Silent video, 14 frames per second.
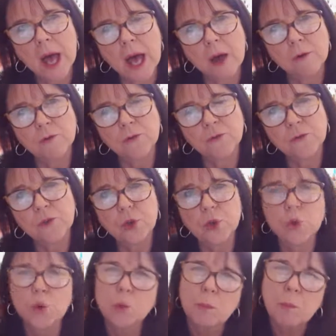a
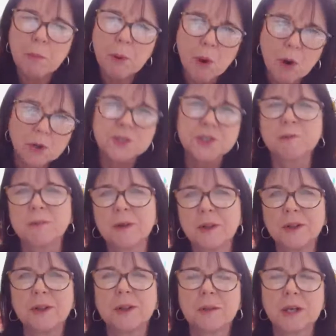few
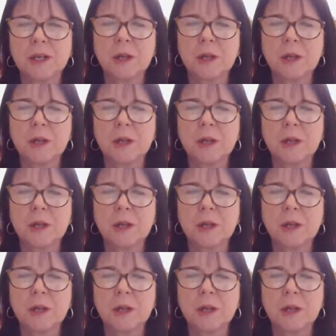possible,